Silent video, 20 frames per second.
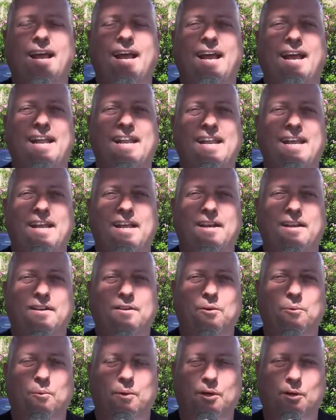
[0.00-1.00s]
And then
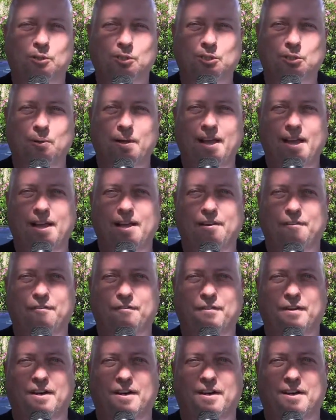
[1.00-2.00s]
we also have
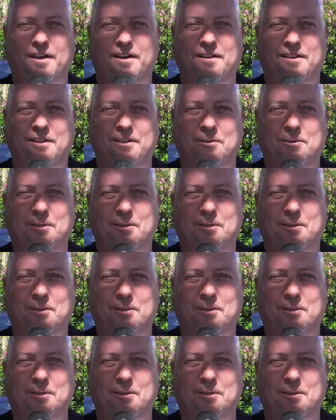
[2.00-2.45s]
uh,